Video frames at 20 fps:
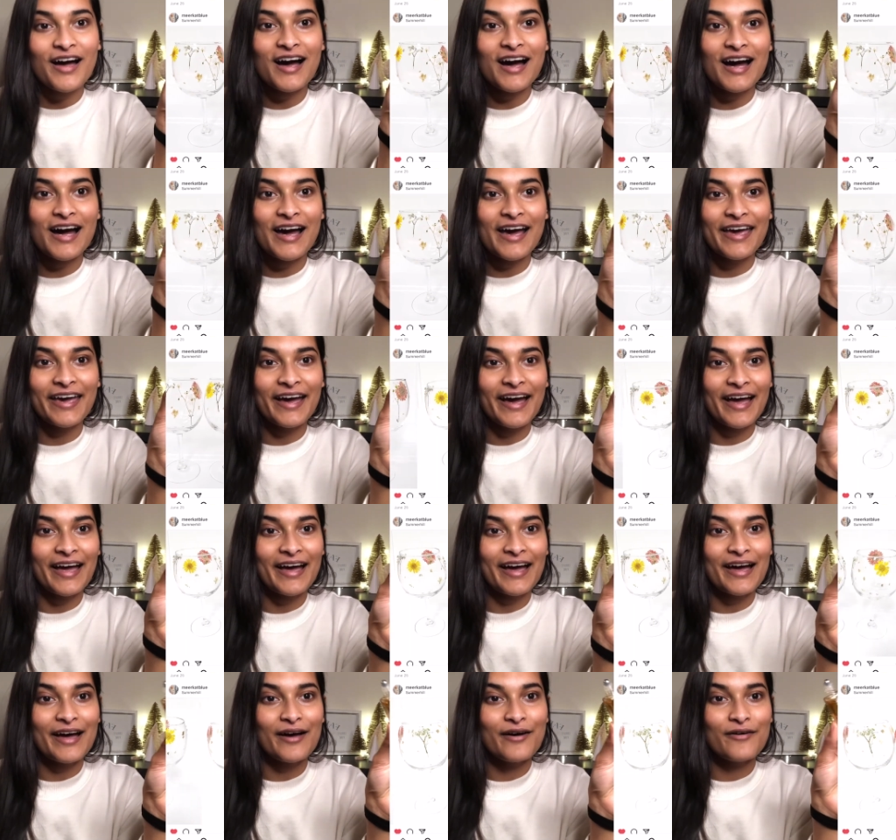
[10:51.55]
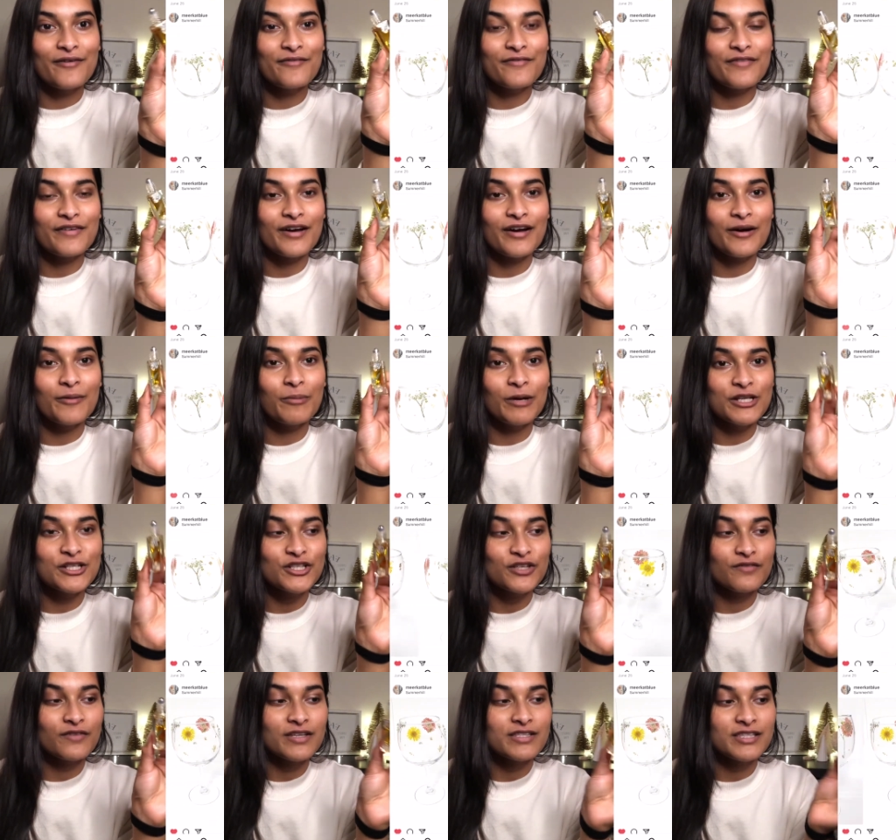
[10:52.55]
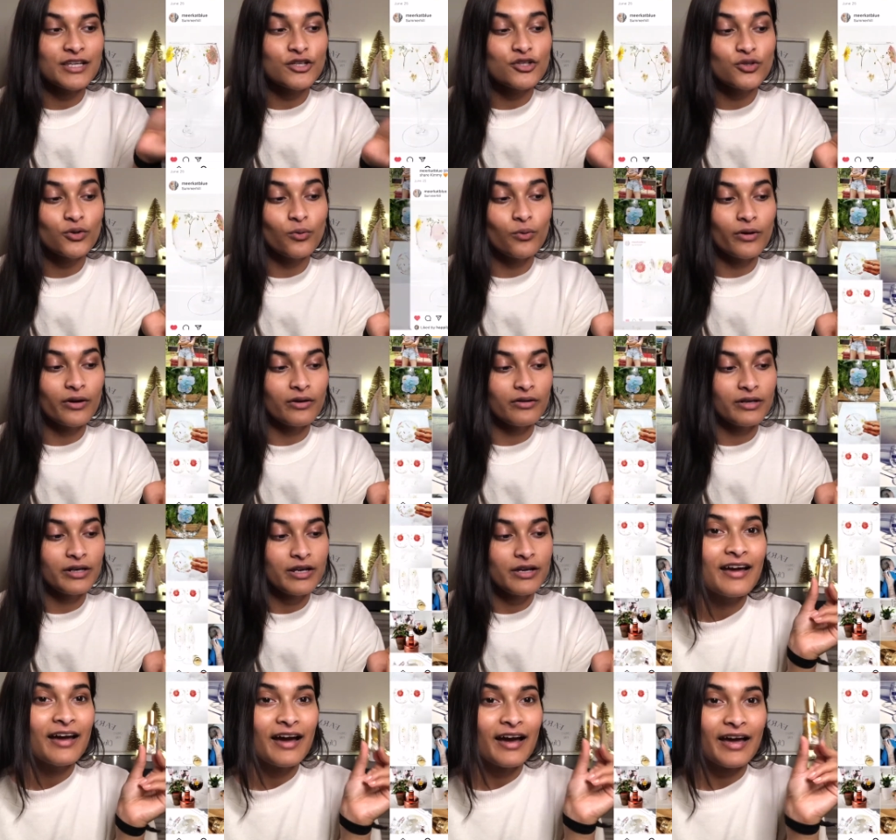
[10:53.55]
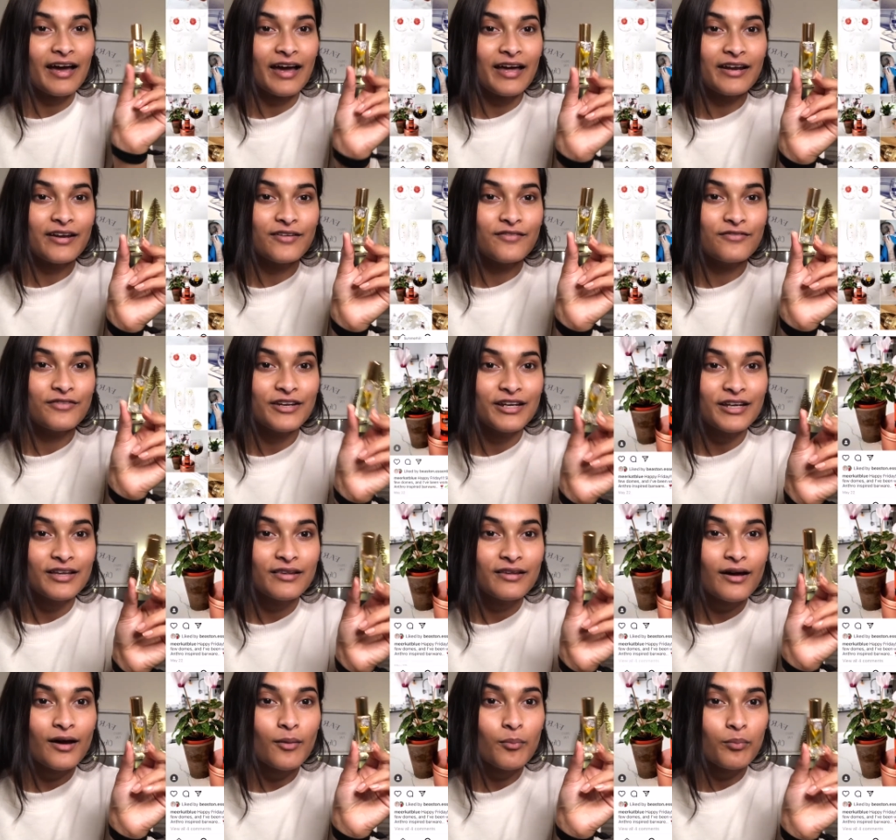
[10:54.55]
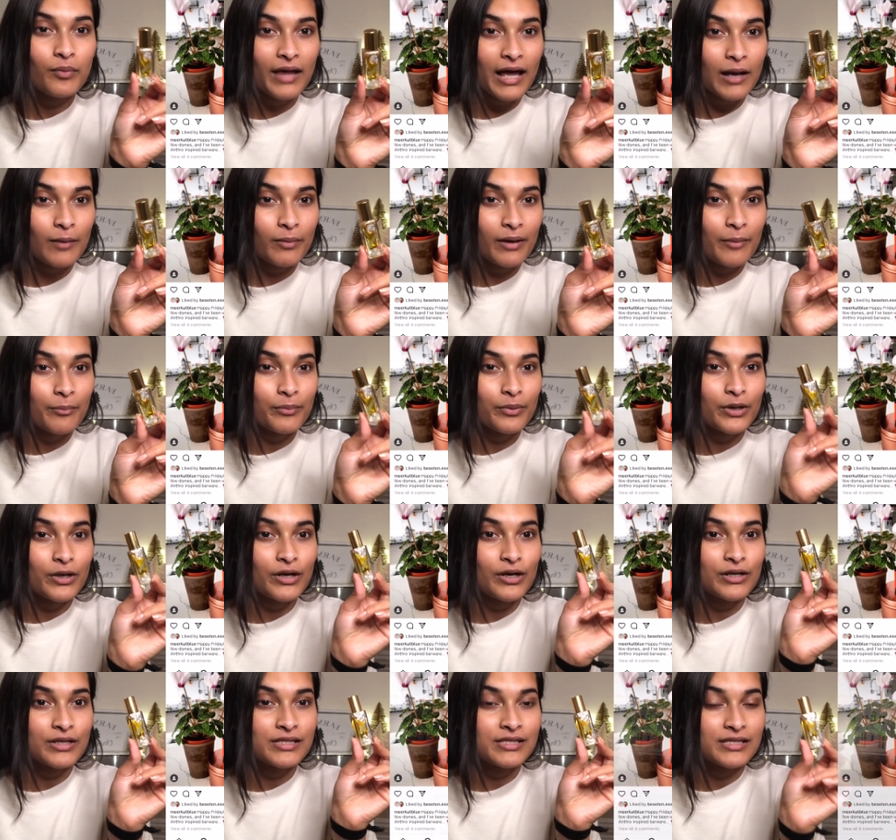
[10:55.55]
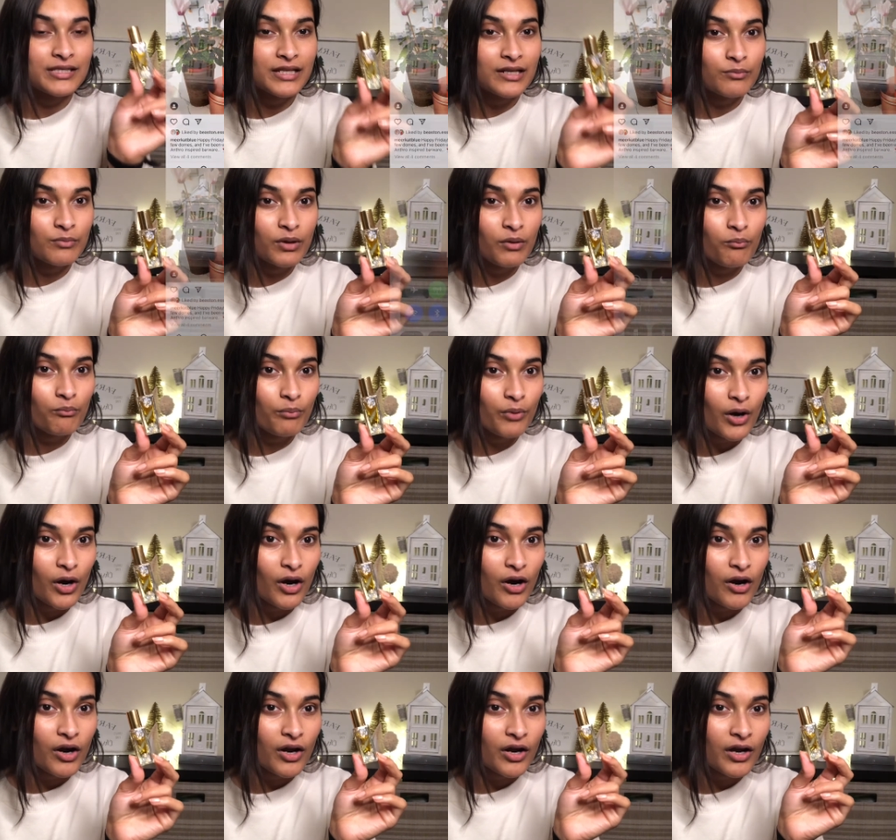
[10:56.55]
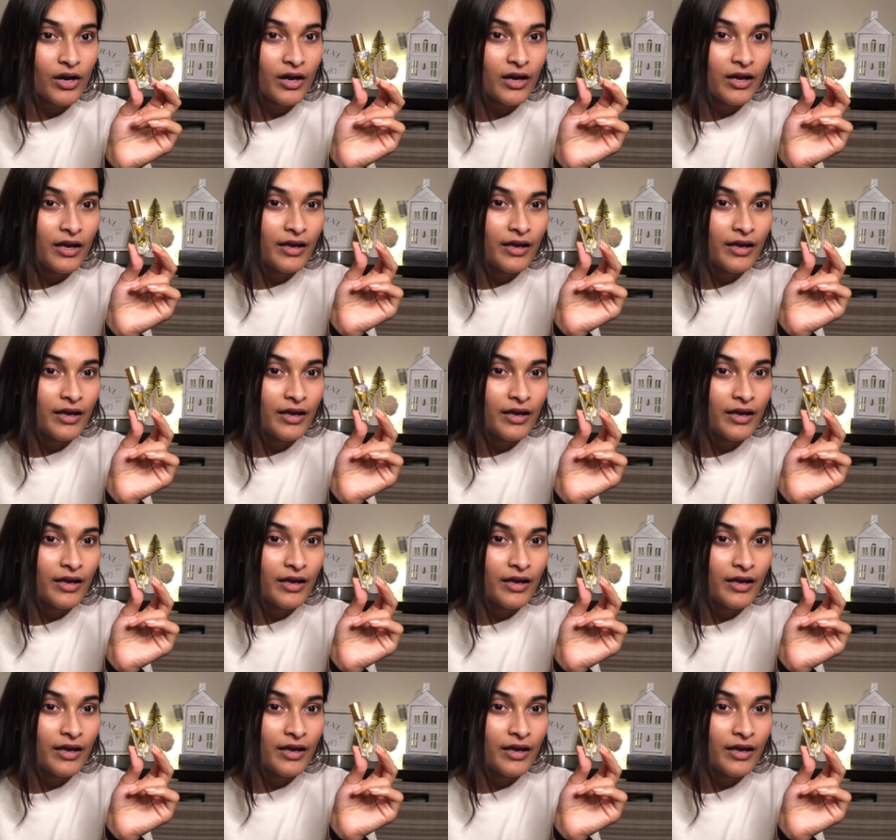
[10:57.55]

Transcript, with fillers: I have a bunch of essential oil in here. I added vanilla, black pepper, cinnamon bark,